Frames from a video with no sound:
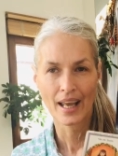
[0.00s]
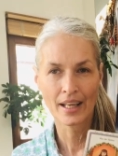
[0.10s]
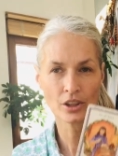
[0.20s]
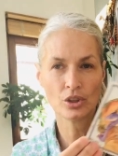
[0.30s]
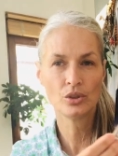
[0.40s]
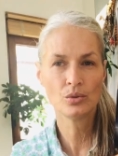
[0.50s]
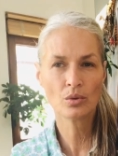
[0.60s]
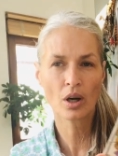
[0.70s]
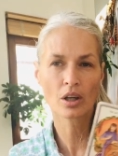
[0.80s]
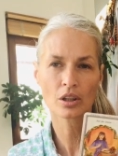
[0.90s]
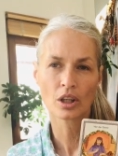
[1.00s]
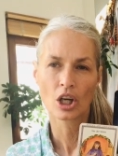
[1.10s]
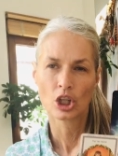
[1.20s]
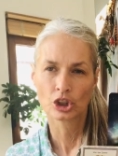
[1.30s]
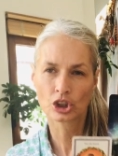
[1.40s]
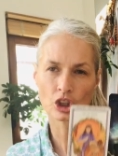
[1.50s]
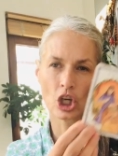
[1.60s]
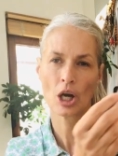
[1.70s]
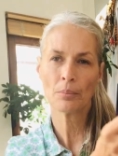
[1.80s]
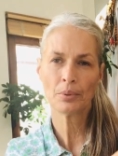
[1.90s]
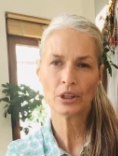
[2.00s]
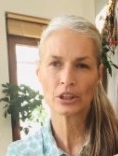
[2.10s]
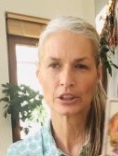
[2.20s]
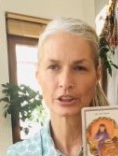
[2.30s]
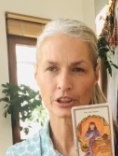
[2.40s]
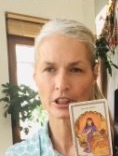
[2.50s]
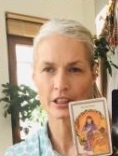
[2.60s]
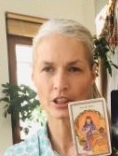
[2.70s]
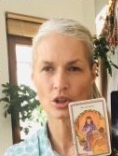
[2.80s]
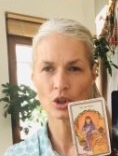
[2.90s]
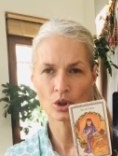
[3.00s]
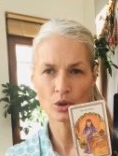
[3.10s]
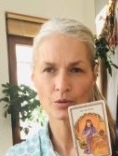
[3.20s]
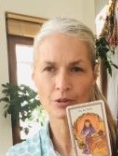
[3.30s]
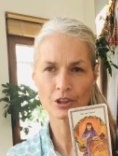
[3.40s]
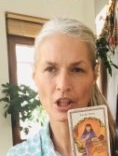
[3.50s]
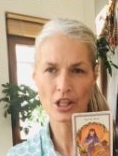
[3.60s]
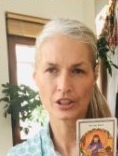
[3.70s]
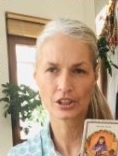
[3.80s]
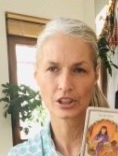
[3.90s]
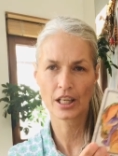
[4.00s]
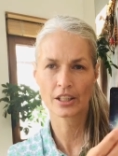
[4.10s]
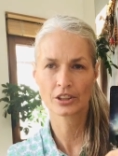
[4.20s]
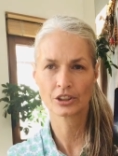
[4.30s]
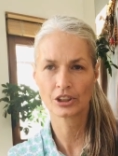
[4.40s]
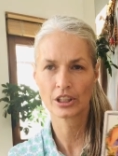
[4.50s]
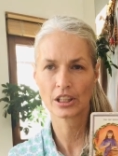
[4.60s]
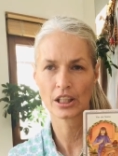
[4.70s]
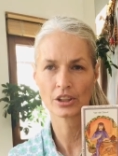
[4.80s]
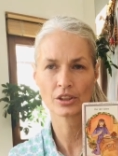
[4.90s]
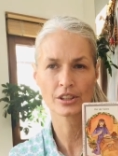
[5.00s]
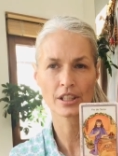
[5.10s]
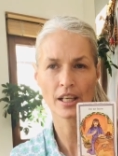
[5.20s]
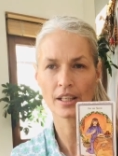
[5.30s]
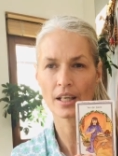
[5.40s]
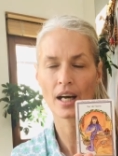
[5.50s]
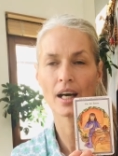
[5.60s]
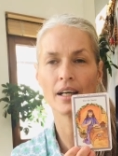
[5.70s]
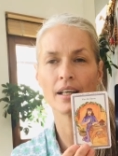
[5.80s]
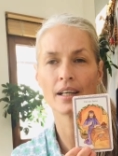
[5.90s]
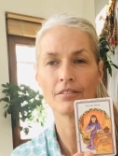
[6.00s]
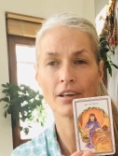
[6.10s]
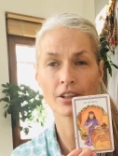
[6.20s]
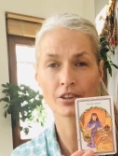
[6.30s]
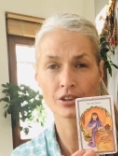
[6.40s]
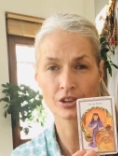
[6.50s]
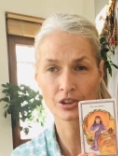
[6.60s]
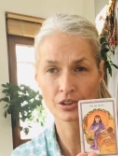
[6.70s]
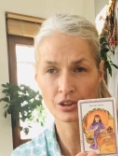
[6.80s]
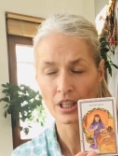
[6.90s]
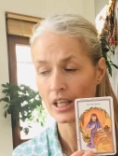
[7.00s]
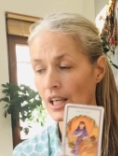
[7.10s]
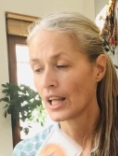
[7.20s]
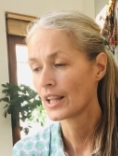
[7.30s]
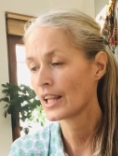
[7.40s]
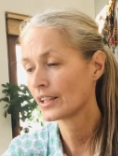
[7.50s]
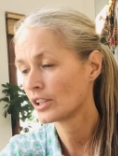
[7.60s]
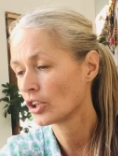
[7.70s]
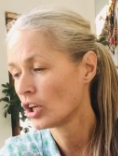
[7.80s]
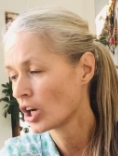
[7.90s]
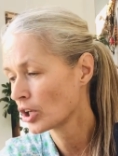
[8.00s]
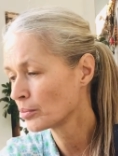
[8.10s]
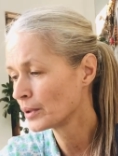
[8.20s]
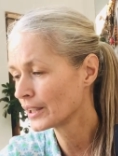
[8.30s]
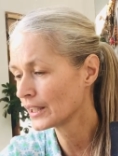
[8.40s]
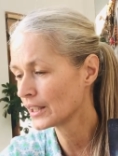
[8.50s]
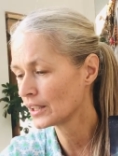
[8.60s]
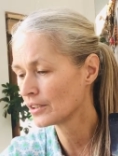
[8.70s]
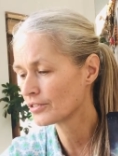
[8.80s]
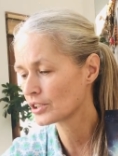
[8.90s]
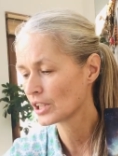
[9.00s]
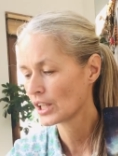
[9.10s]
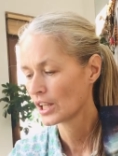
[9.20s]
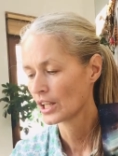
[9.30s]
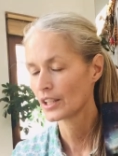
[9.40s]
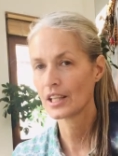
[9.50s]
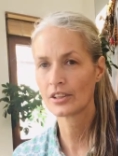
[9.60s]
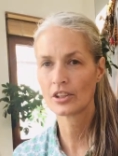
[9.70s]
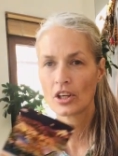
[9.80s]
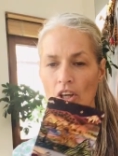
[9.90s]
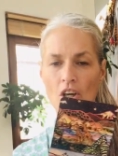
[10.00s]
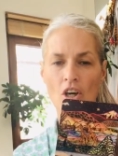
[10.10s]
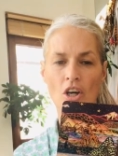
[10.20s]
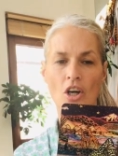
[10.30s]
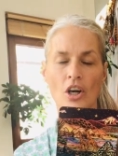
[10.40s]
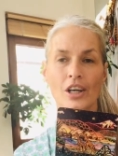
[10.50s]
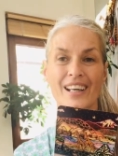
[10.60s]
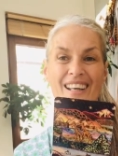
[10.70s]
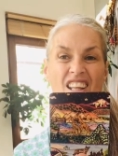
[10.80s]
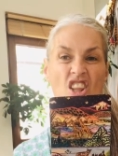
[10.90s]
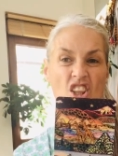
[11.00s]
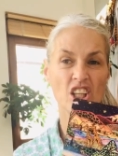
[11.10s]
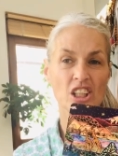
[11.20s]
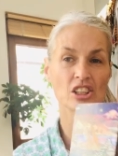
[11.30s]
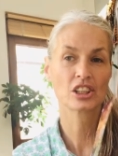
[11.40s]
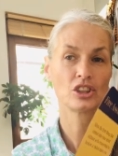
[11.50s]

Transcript: And you are jumping literally over this energy and you're saying, I have understood that there are beliefs, that there are things,